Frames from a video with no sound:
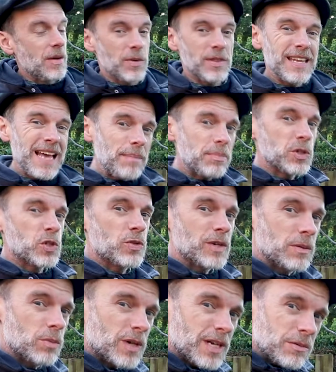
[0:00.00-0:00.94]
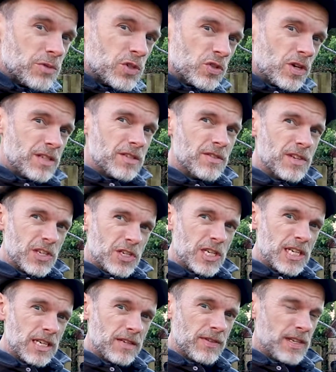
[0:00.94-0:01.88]
with the apple tree, what I was trying to
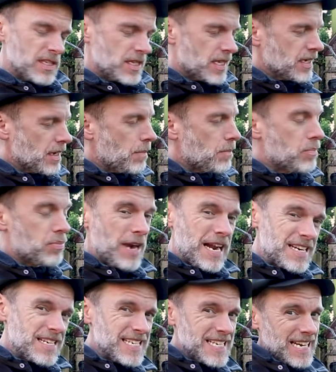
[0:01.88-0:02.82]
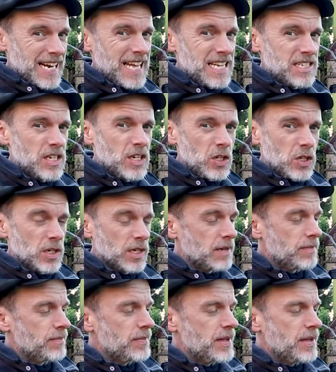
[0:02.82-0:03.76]
achieve is like a brandy glass look.
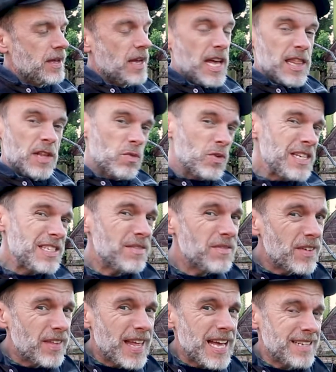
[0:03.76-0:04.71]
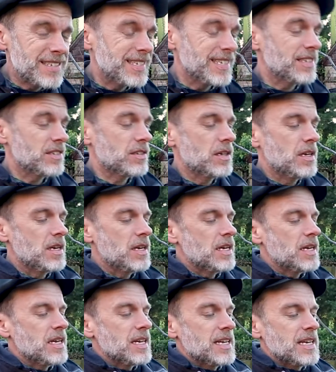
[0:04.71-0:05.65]
And the reason for that is
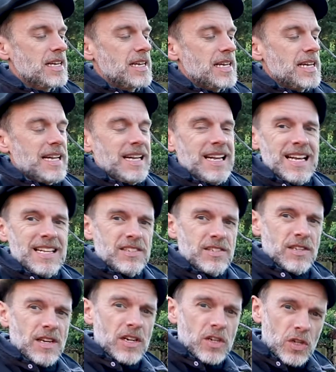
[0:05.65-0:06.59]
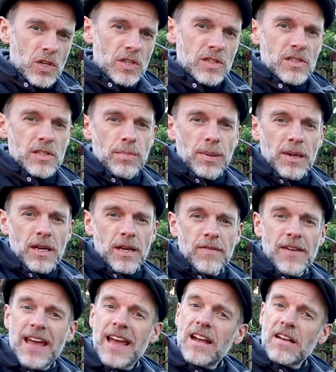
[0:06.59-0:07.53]
it lets a good supply
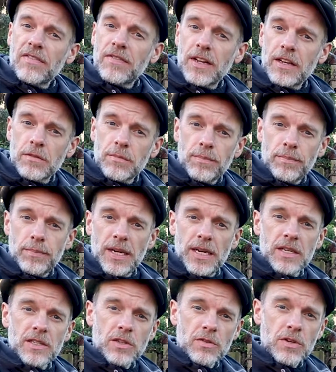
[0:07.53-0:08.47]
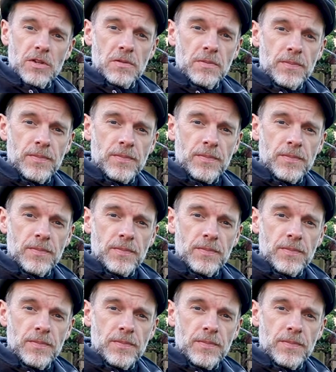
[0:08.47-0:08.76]
of airflow pass through.